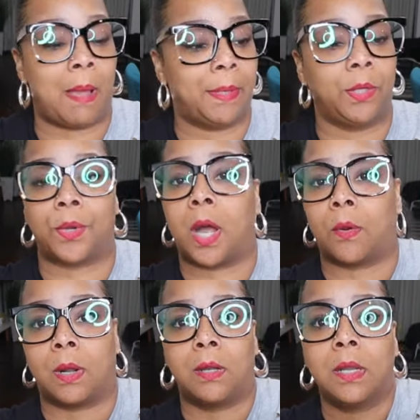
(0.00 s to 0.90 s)
I'm going to do it
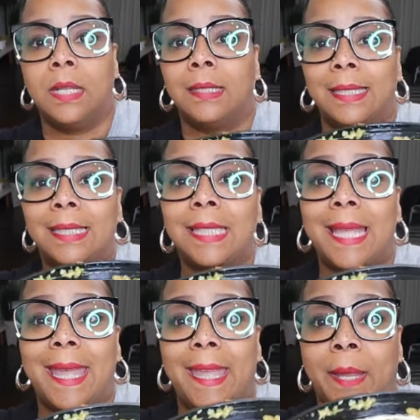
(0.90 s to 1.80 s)
all wrong. This is
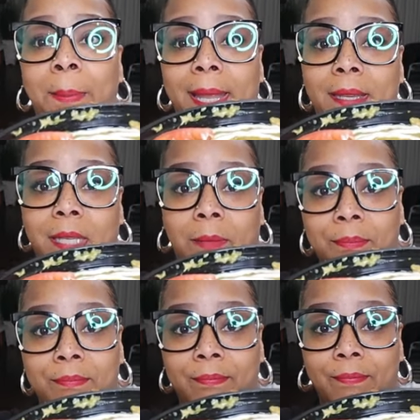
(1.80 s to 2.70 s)
an eggplant dip.